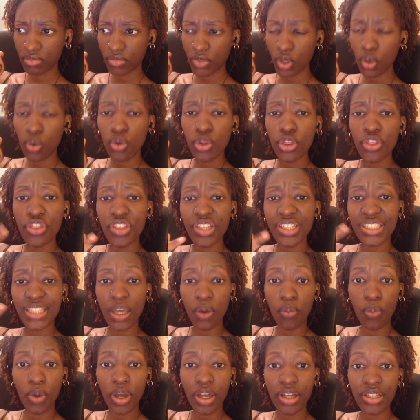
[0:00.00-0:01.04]
all the things
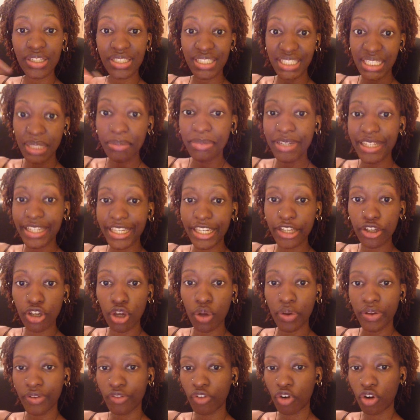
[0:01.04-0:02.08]
that were seemingly
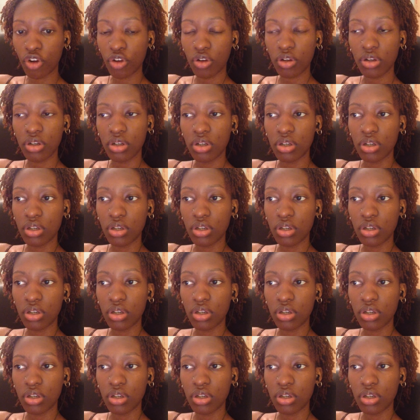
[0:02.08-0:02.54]
going wrong,